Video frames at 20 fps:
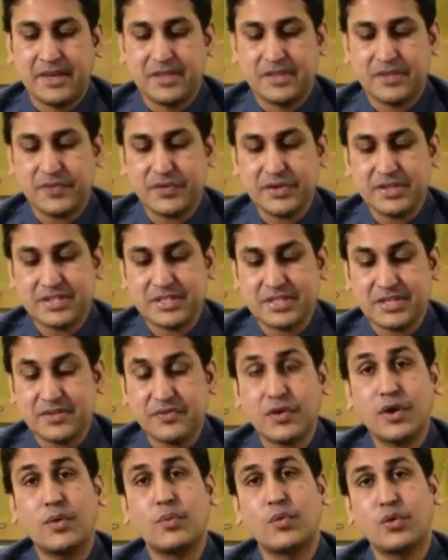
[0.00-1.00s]
The first
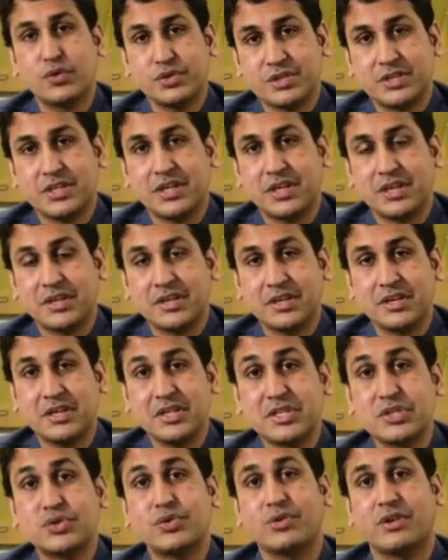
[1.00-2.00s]
and foremost thing
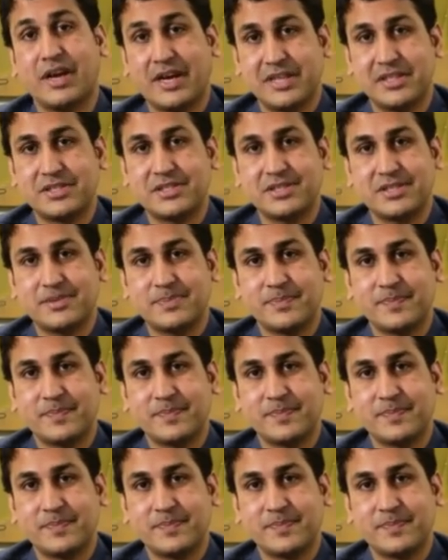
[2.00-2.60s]
is to write.